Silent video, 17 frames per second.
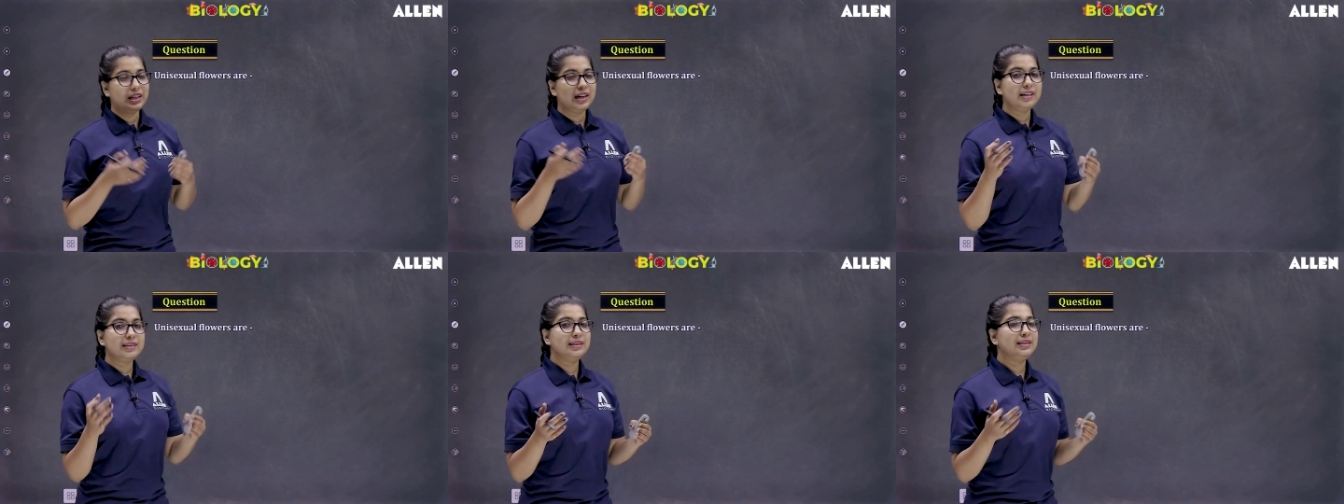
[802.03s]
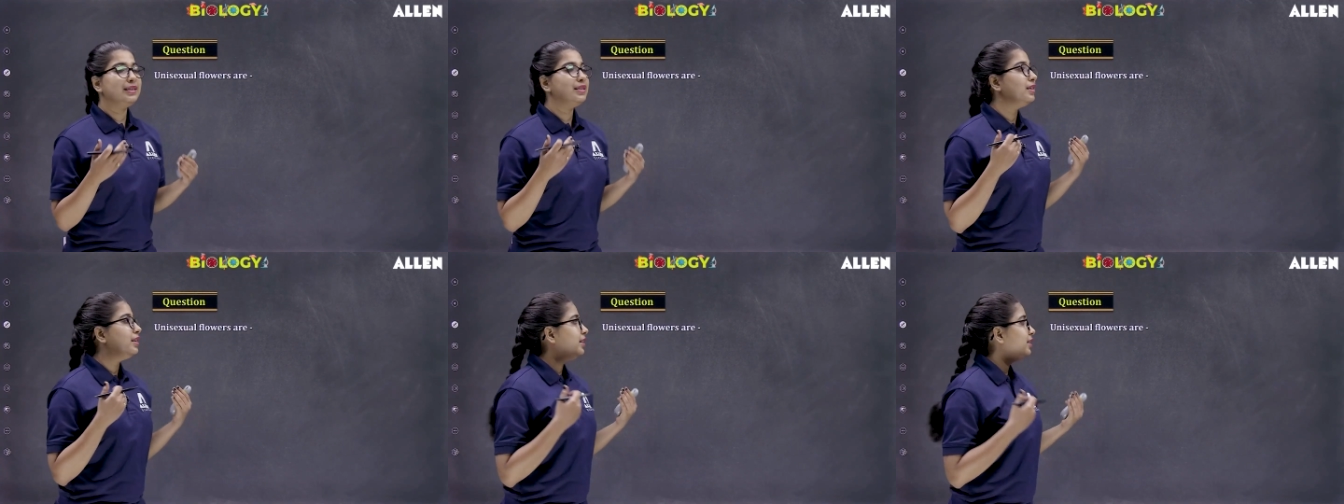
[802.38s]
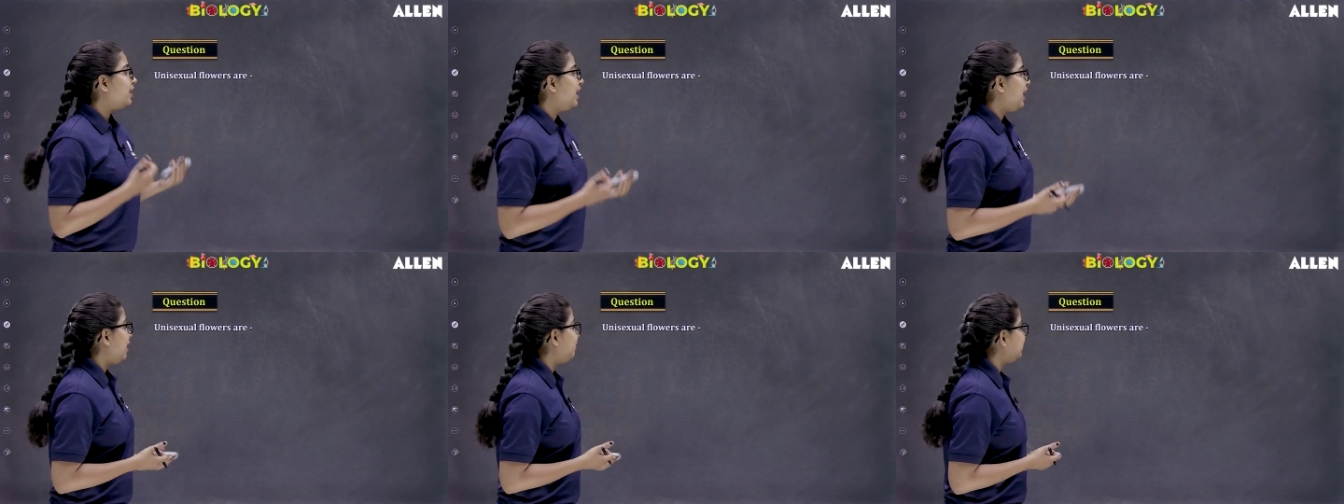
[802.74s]
Let us
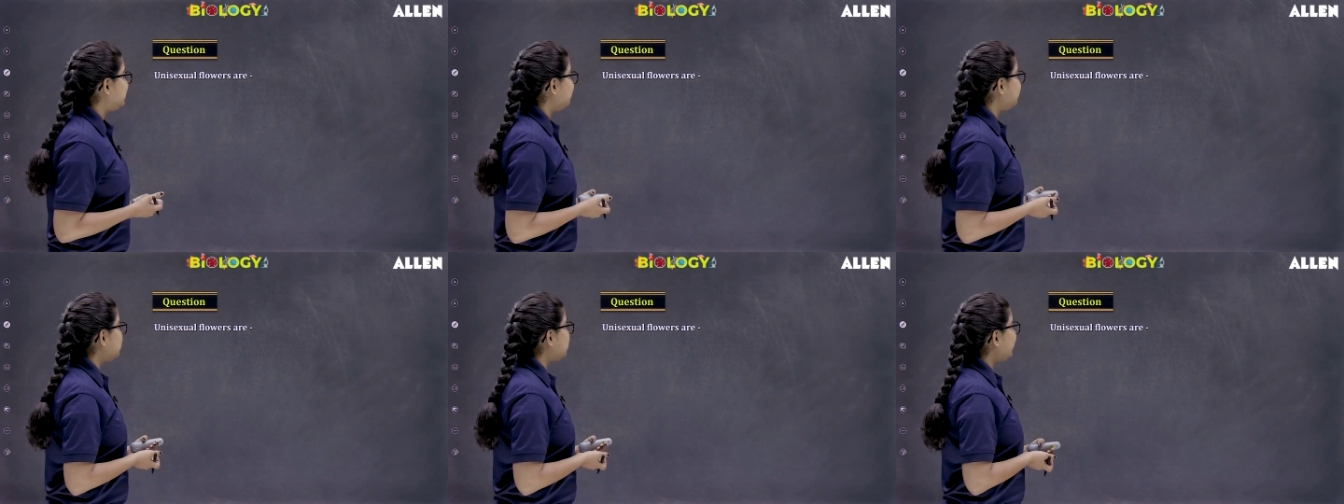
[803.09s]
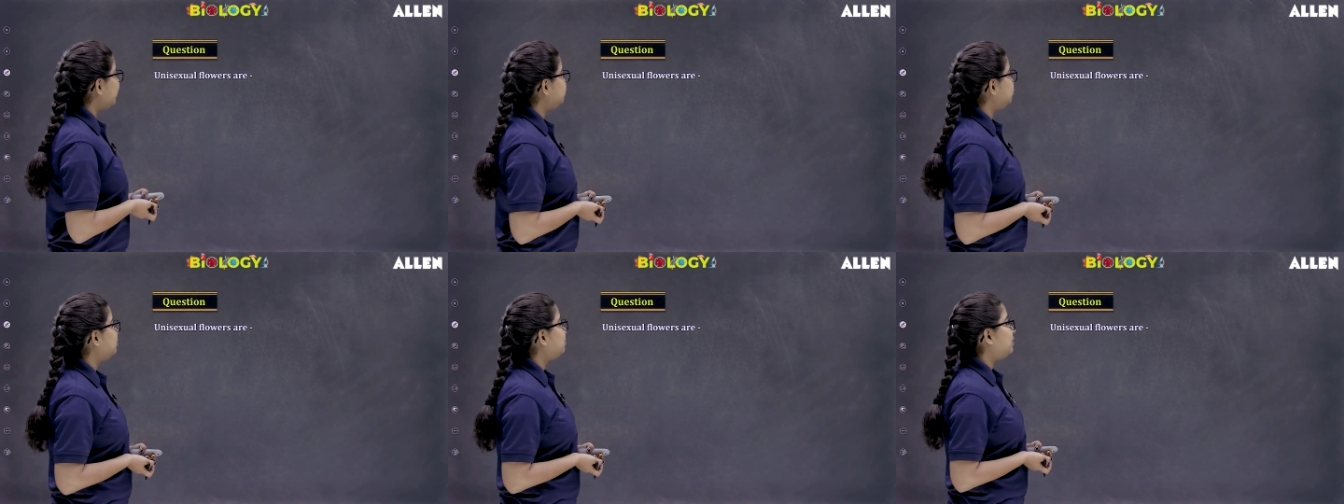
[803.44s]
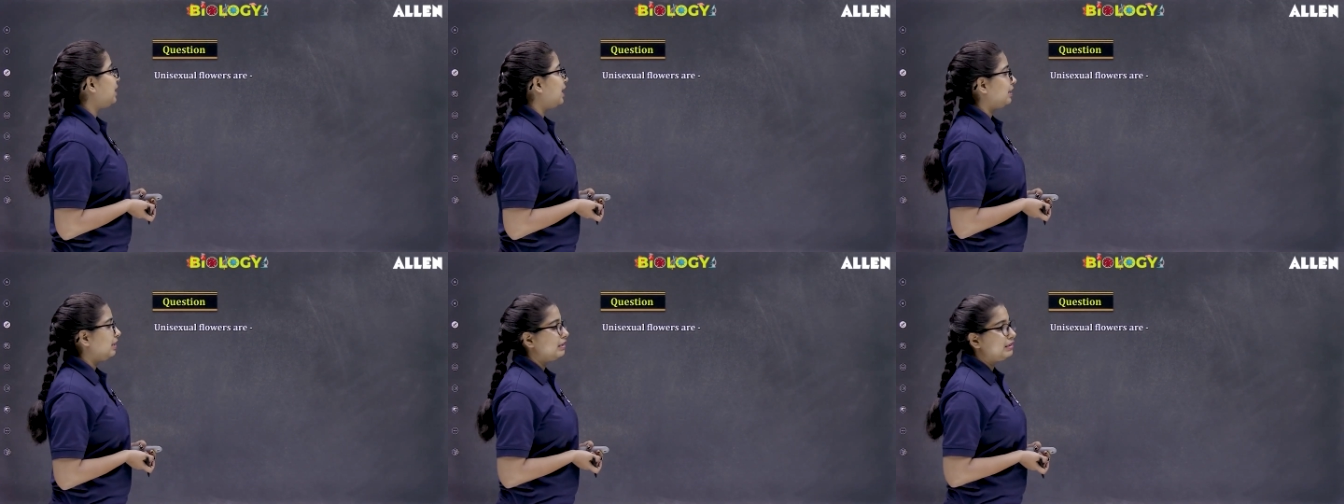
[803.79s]
have some question
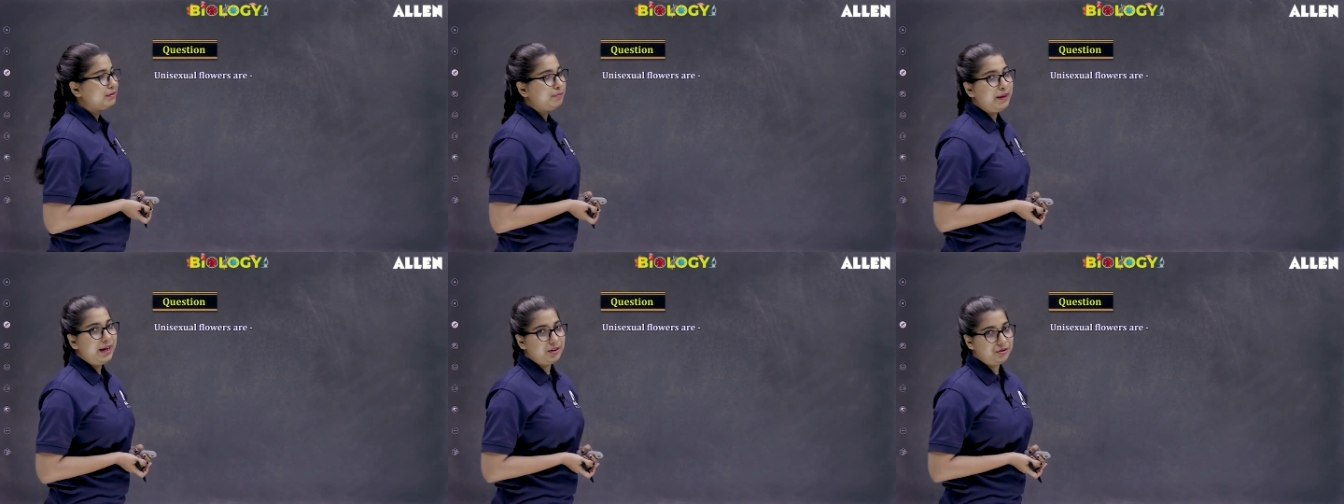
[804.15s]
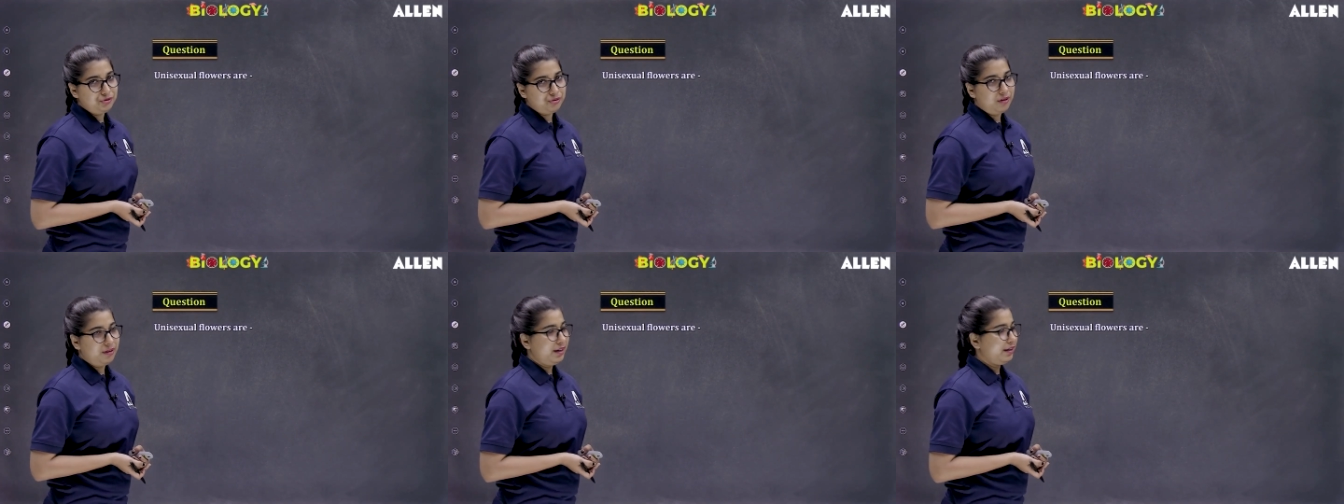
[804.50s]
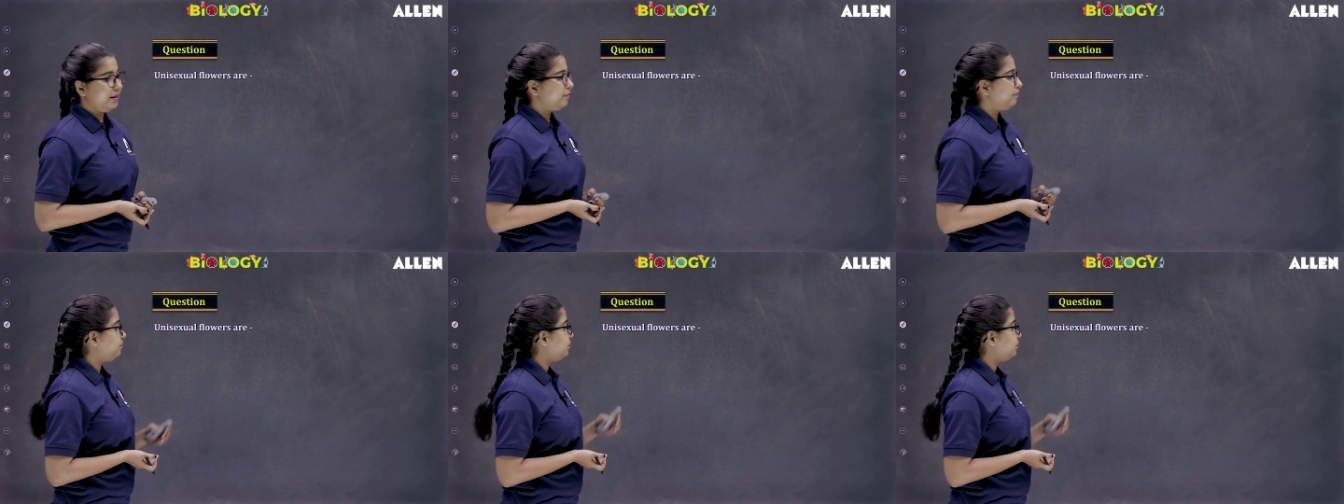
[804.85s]
practice based on it.